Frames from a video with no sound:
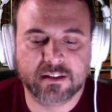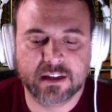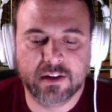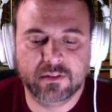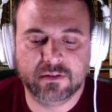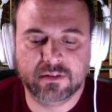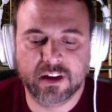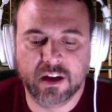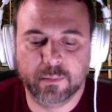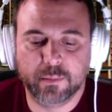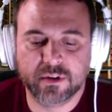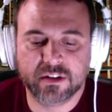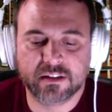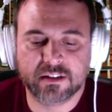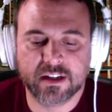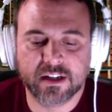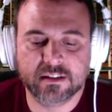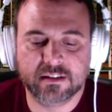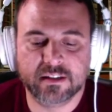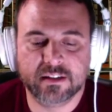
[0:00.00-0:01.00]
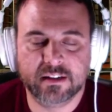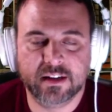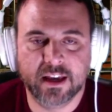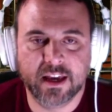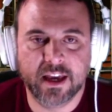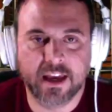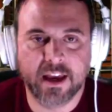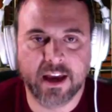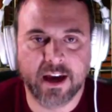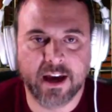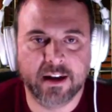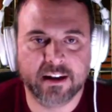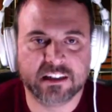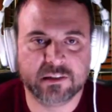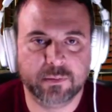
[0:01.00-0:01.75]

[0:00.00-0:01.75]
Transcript: save 10% today at